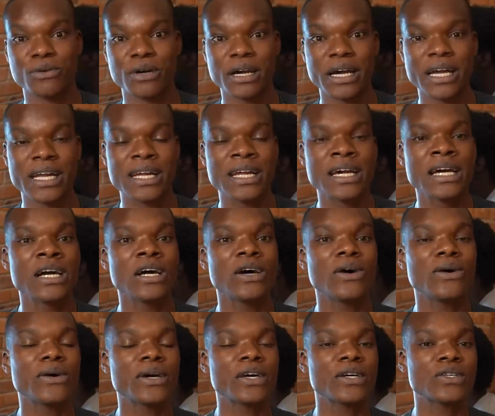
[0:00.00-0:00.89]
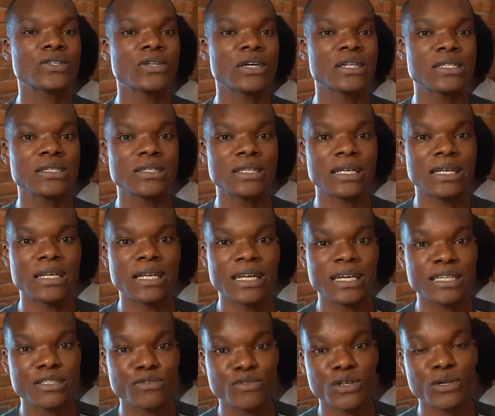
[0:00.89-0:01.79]
you, right? Okay, so until the
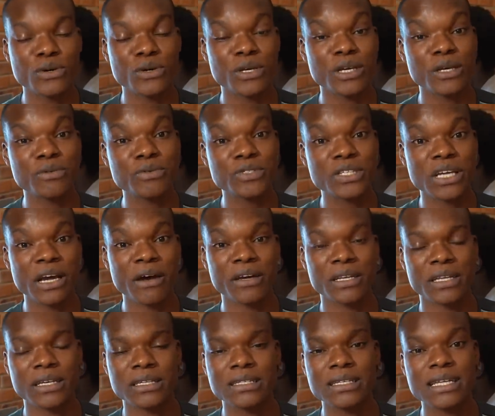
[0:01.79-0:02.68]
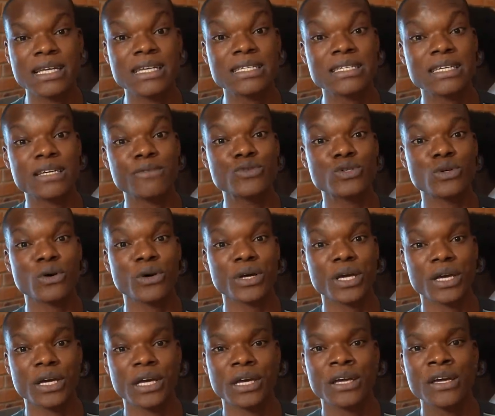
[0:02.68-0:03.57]
next video, keep sharing this. Let's keep
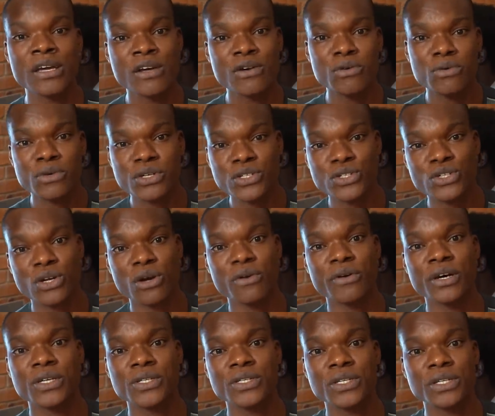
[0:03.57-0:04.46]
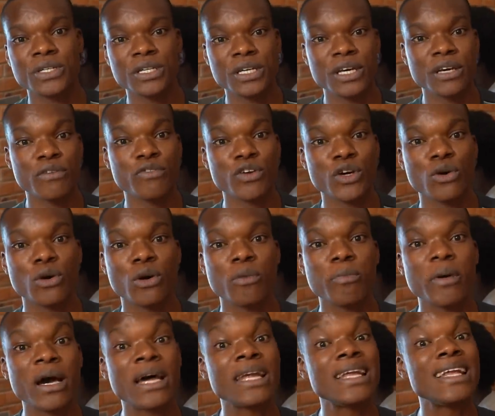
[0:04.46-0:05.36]
talking restoration, giving
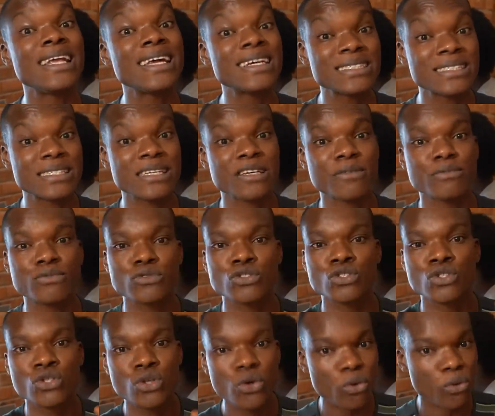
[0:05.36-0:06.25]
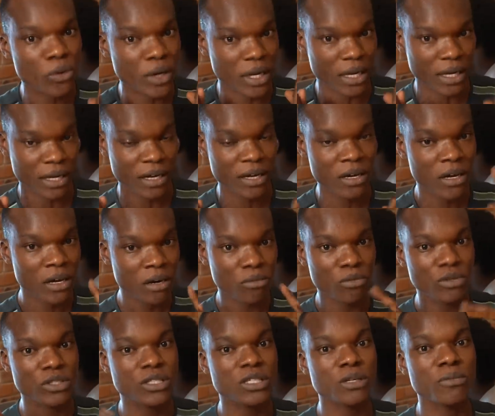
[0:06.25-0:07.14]
hope, and let's keep doing,
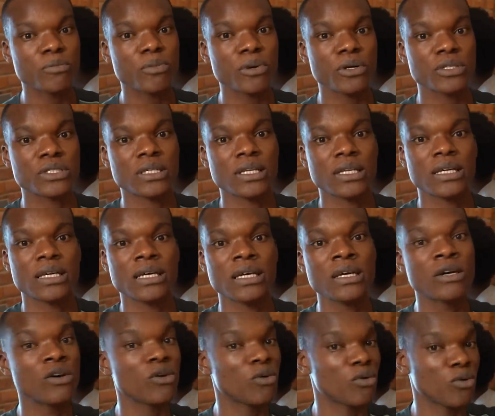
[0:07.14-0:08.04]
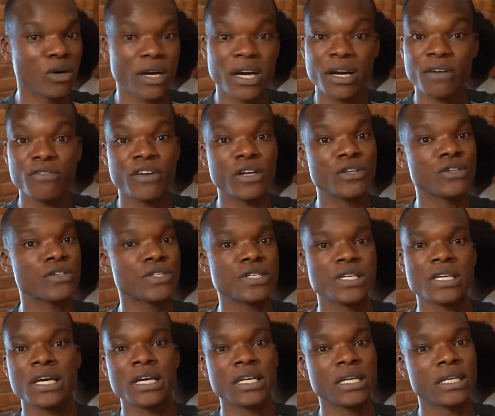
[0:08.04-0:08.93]
most importantly. Whenever you
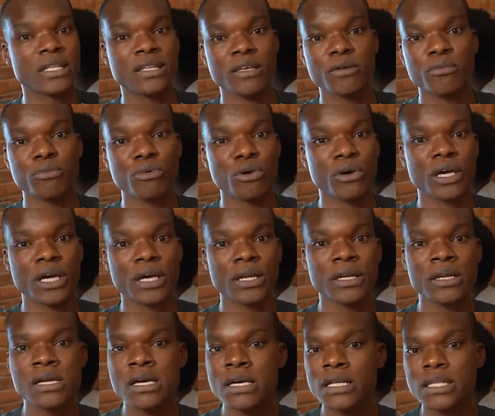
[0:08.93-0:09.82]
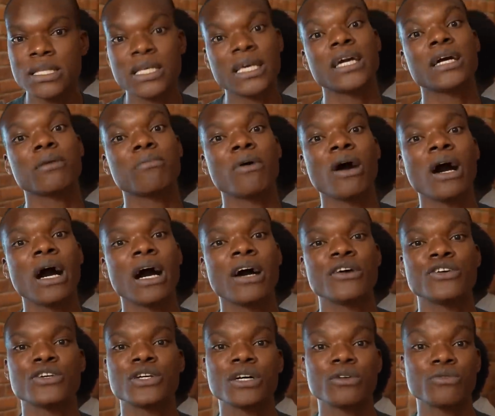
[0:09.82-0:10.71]
see anything broken, think about
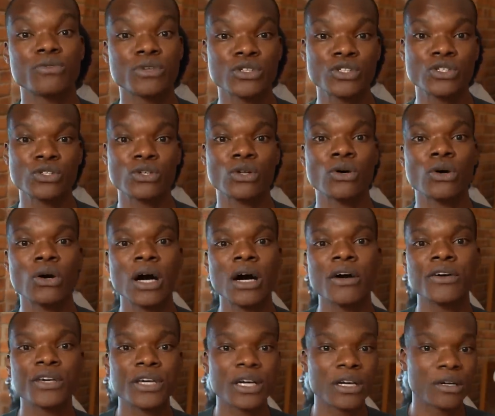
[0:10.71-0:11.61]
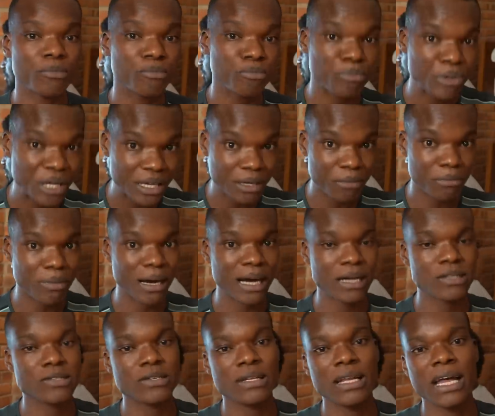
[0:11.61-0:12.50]
how you can restore, how you can bring it
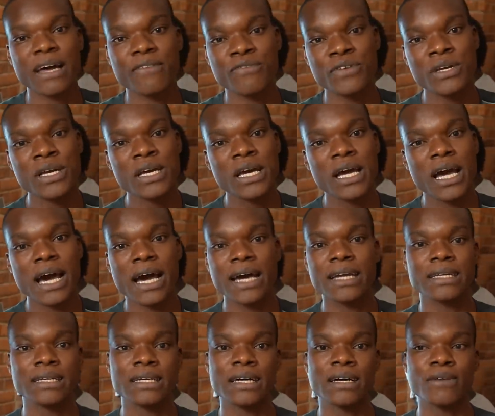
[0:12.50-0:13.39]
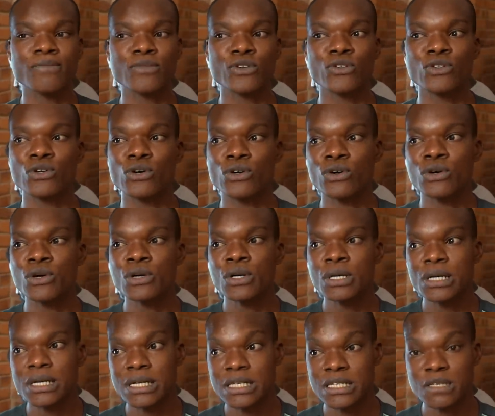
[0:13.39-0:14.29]
back to life, and you
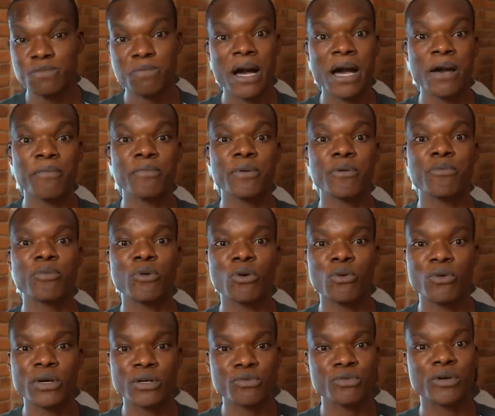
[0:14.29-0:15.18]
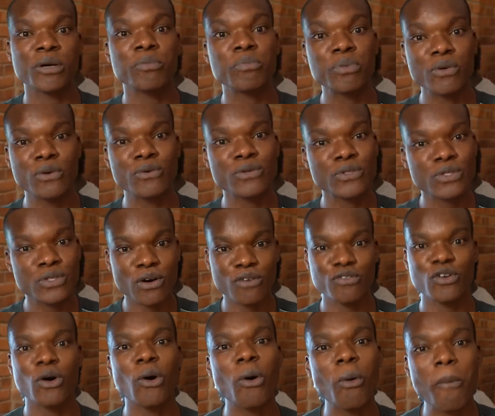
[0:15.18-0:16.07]
know, inspire people with ripples
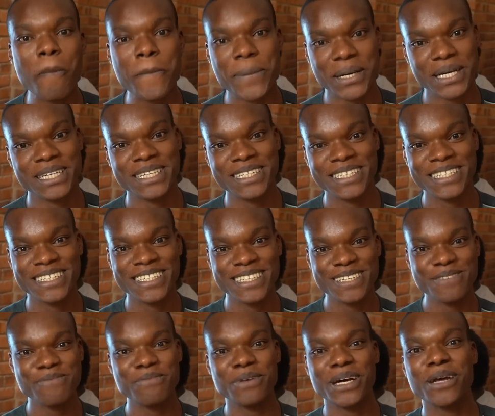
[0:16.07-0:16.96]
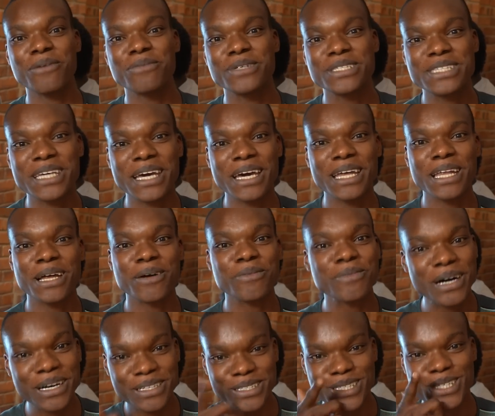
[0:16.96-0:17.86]
of hope. My name is
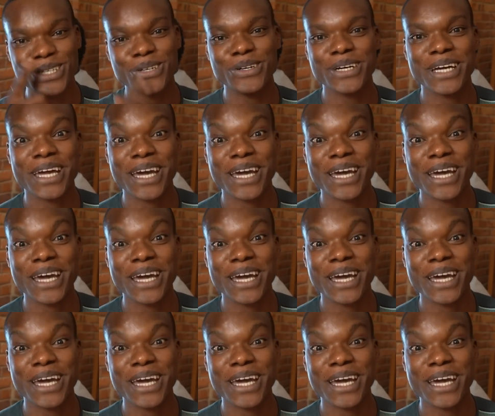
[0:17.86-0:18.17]
Caleb. I'll see you